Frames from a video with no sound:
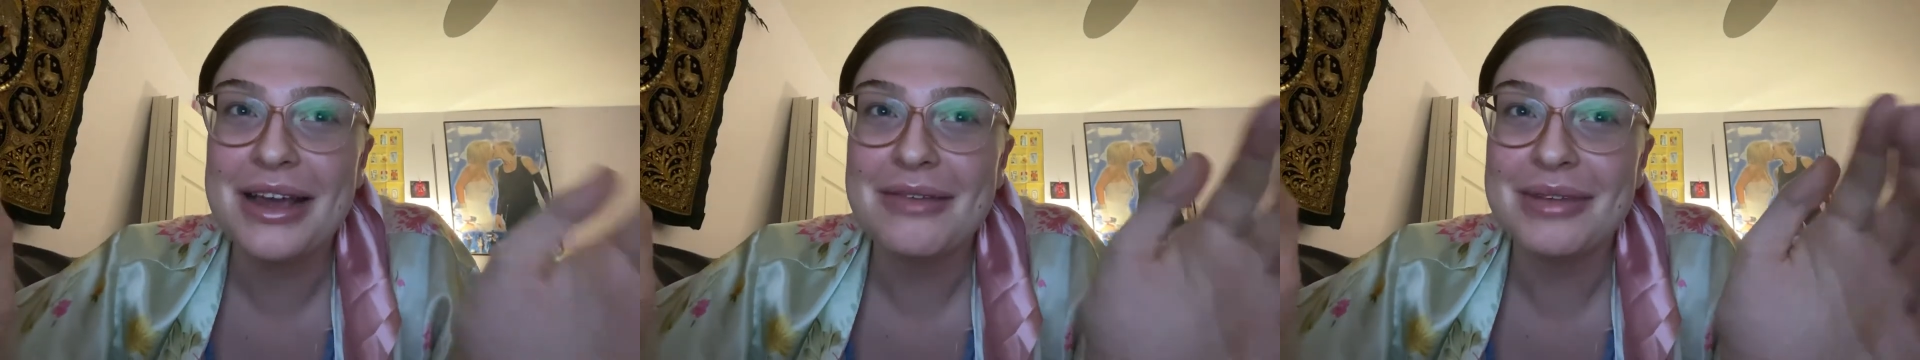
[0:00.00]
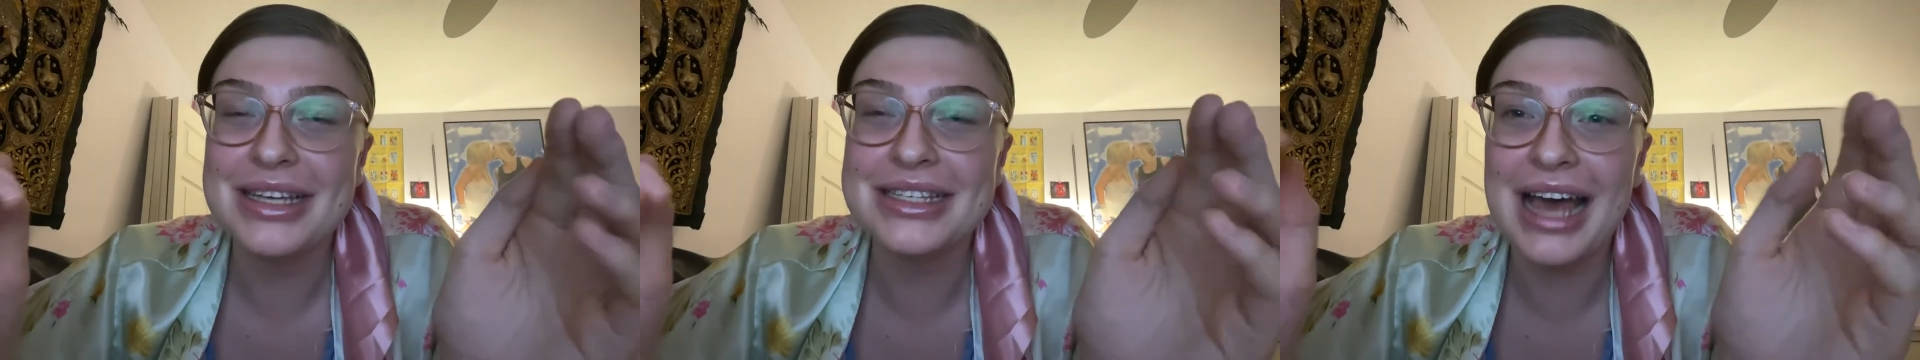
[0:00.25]

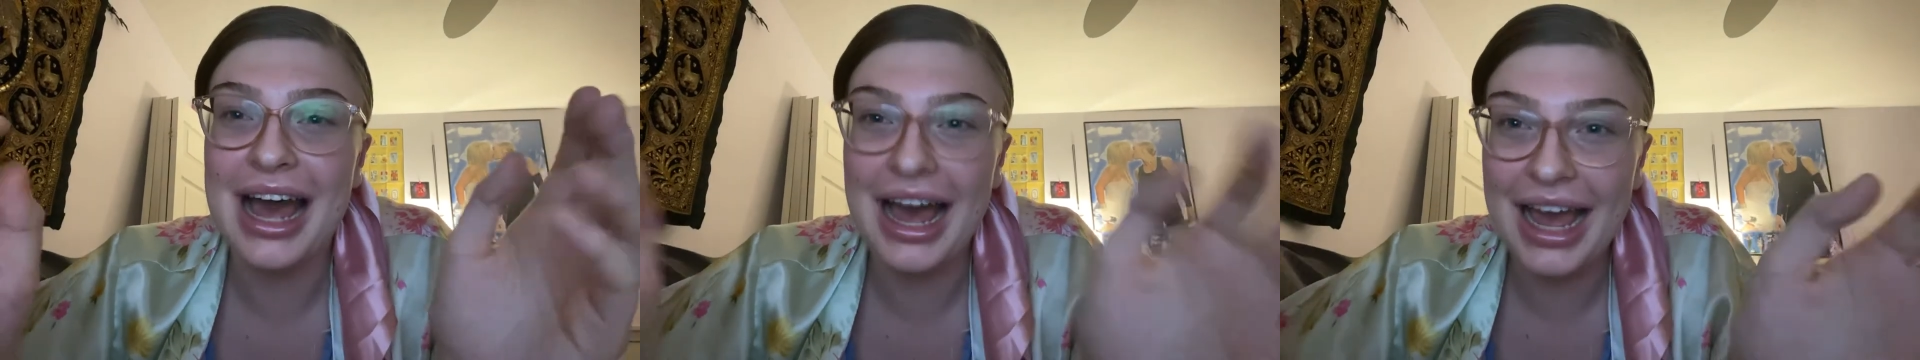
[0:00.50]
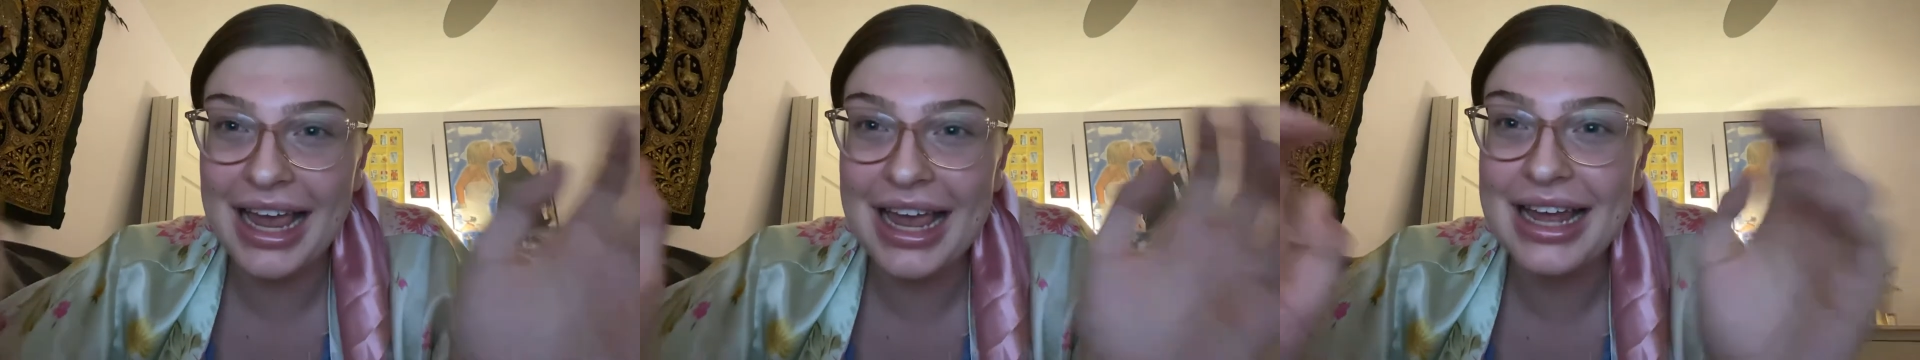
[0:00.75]
Because
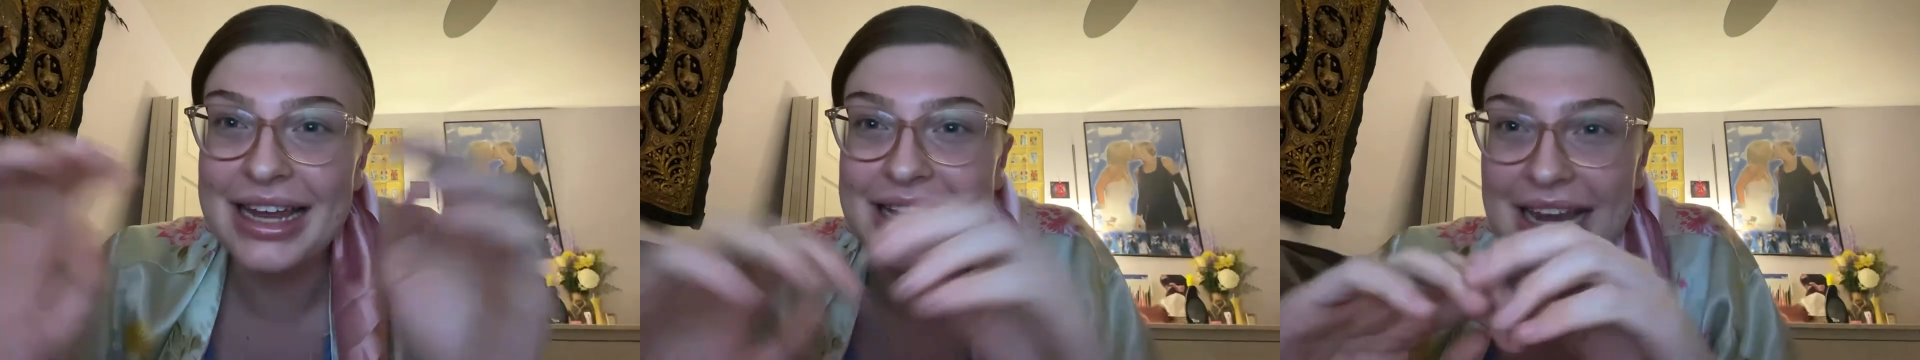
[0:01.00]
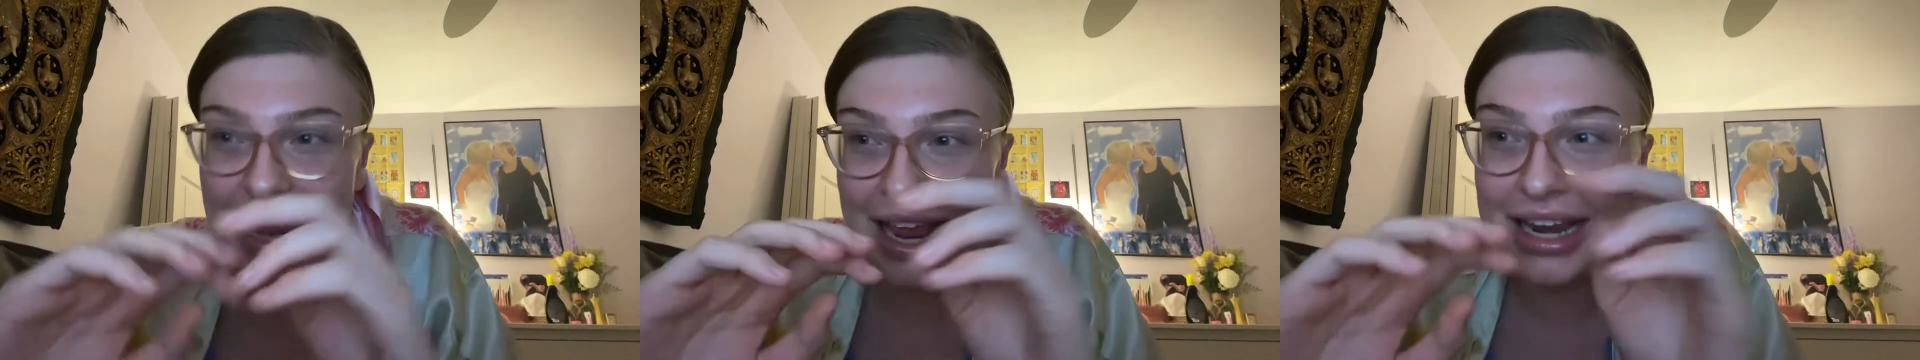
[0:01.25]
I
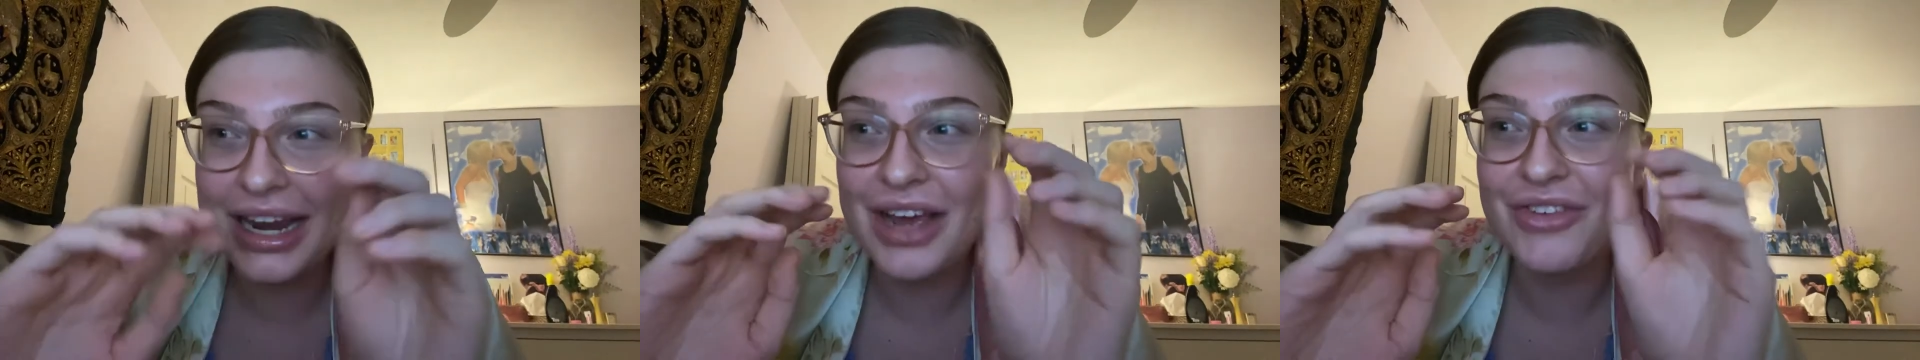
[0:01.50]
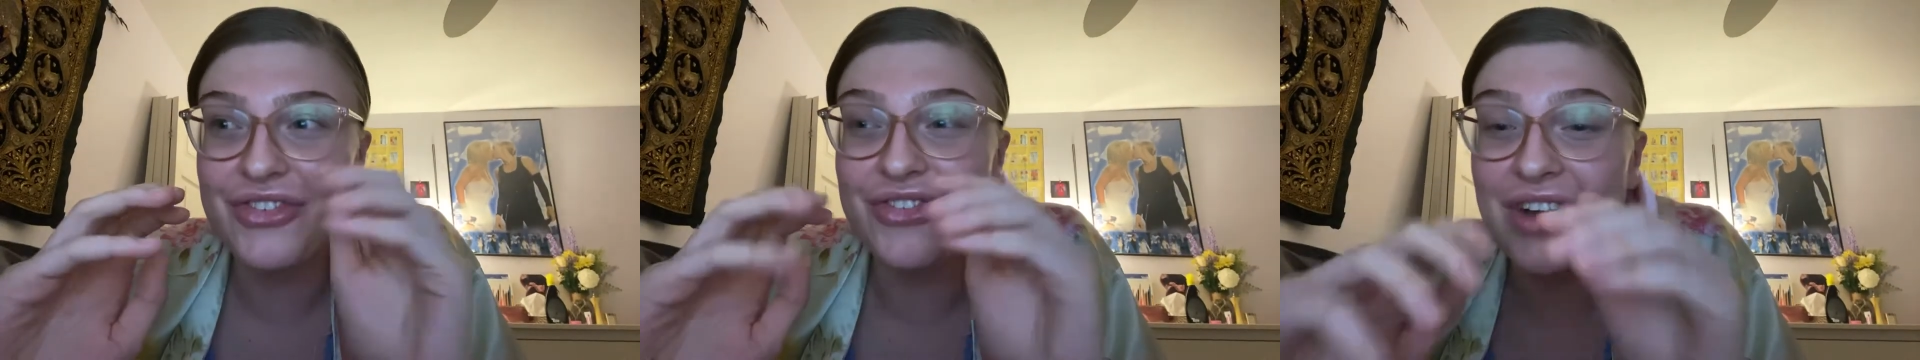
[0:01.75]
need a
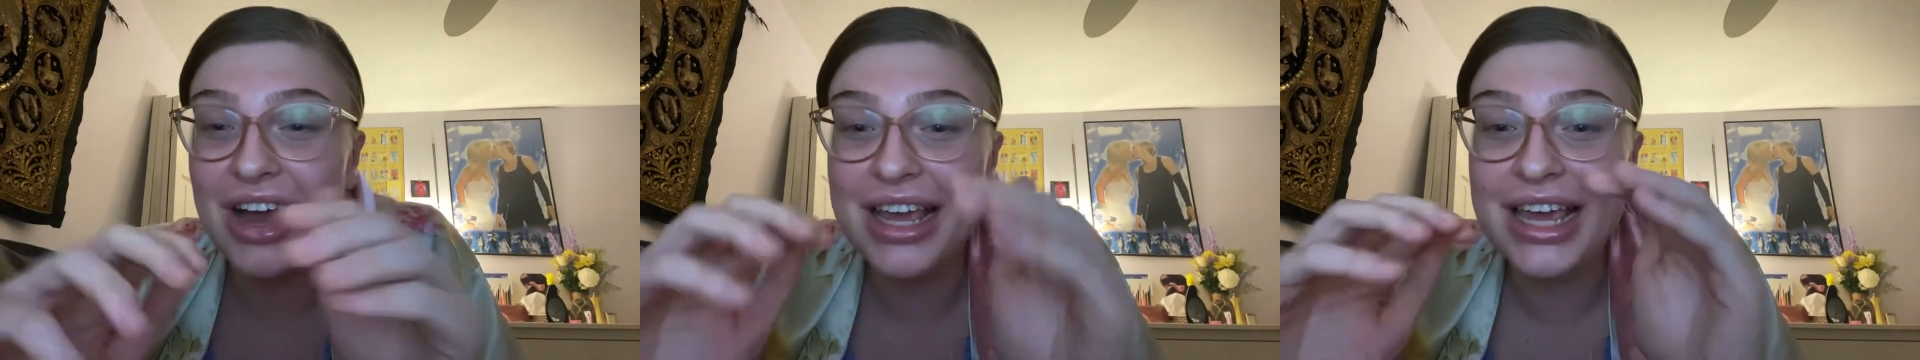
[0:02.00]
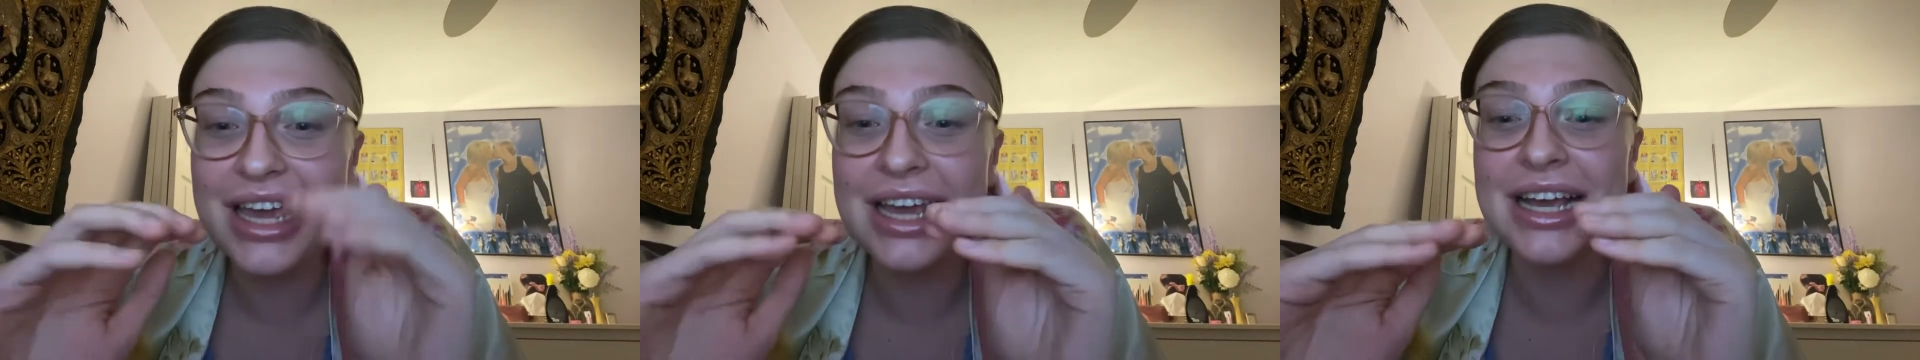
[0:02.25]

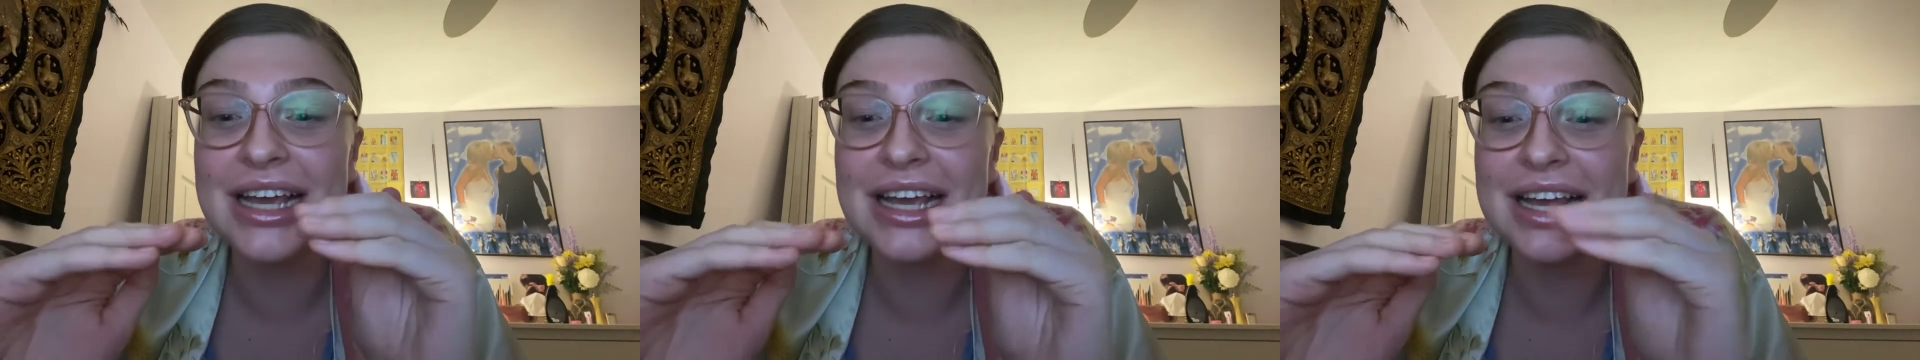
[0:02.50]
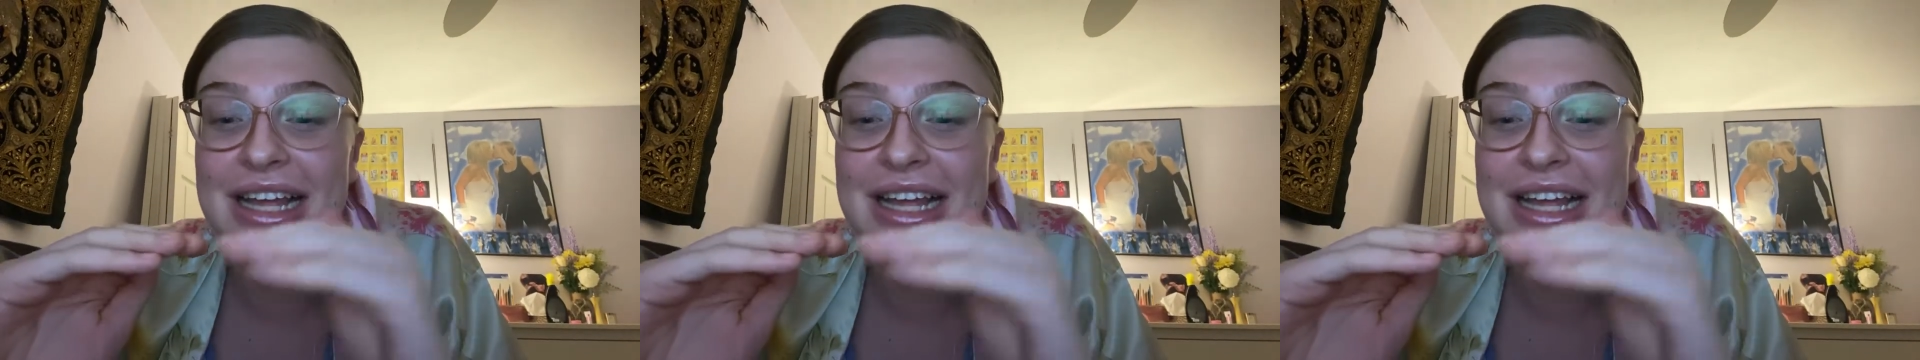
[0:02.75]
fucking,